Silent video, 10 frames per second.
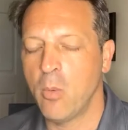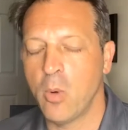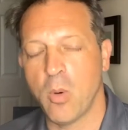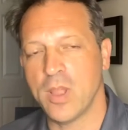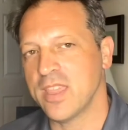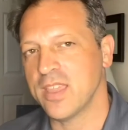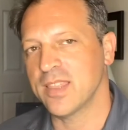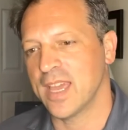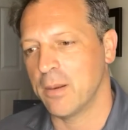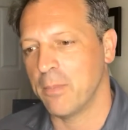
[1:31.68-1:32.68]
Well, one thing
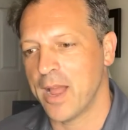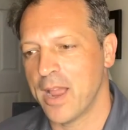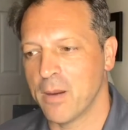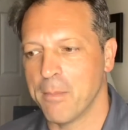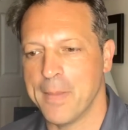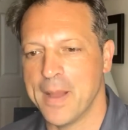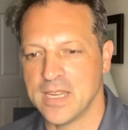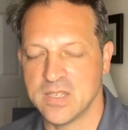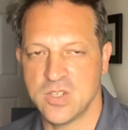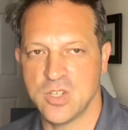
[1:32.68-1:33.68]
that a buyer
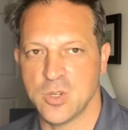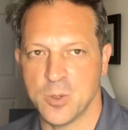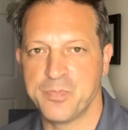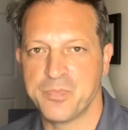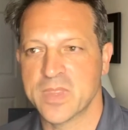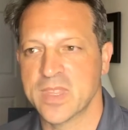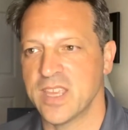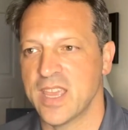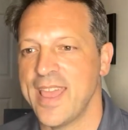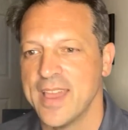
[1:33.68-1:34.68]
might do is
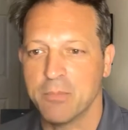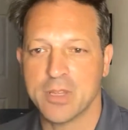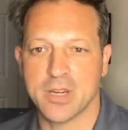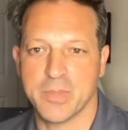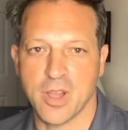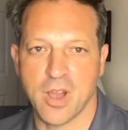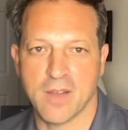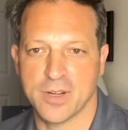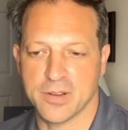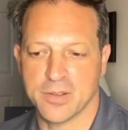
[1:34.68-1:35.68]
say, "Hey, I'm going to be
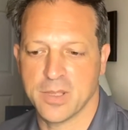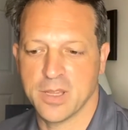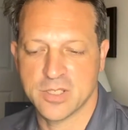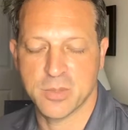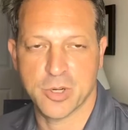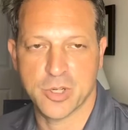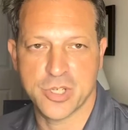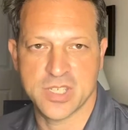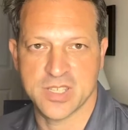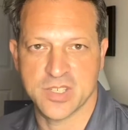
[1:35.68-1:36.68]
offering to
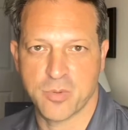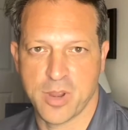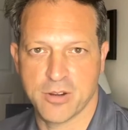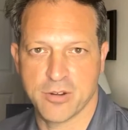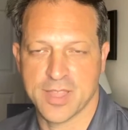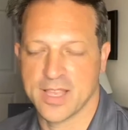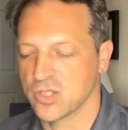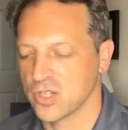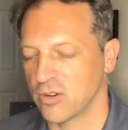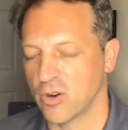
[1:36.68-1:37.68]
purchase this
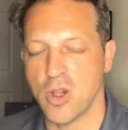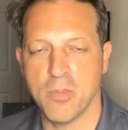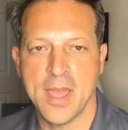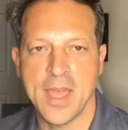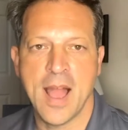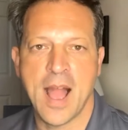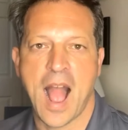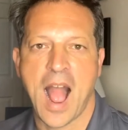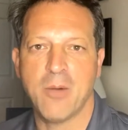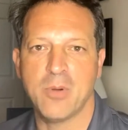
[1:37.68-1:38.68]
$300,000 home.
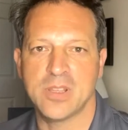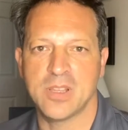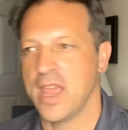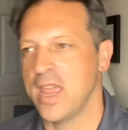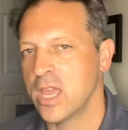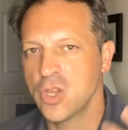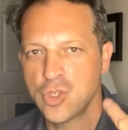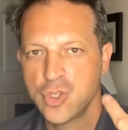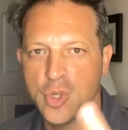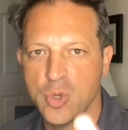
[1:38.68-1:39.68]
I would like
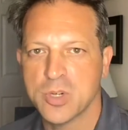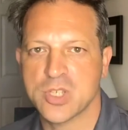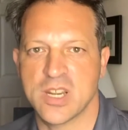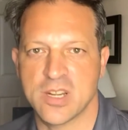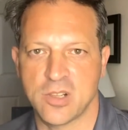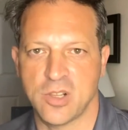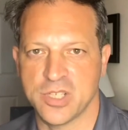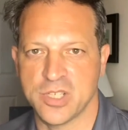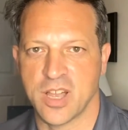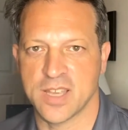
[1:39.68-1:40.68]
2%
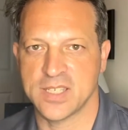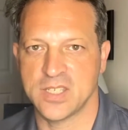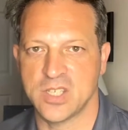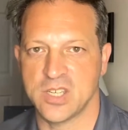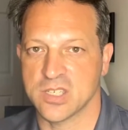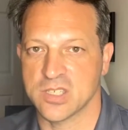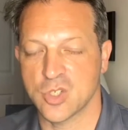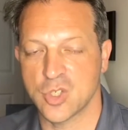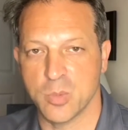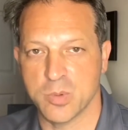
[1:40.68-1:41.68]
closing cost assistance.
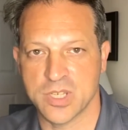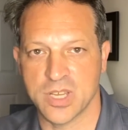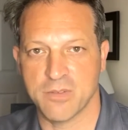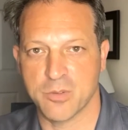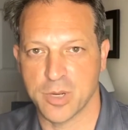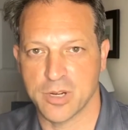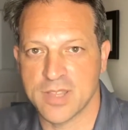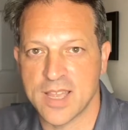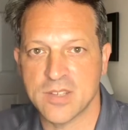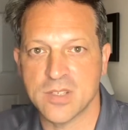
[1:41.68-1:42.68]
2% of
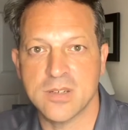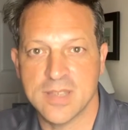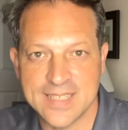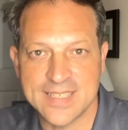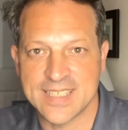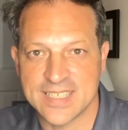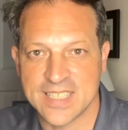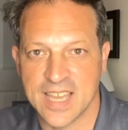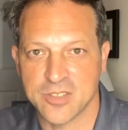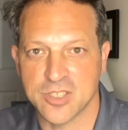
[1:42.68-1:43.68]
300,000 is
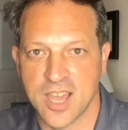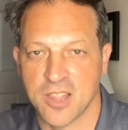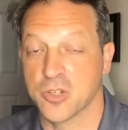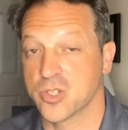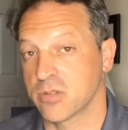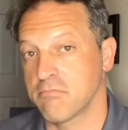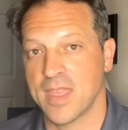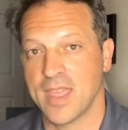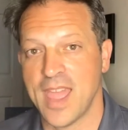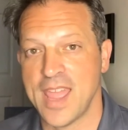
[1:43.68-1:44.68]
$6,000.
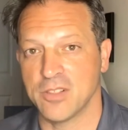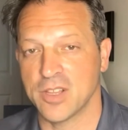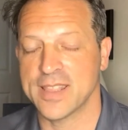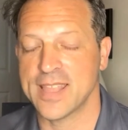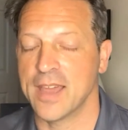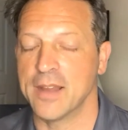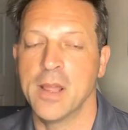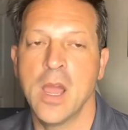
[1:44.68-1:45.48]
Hey, look at that.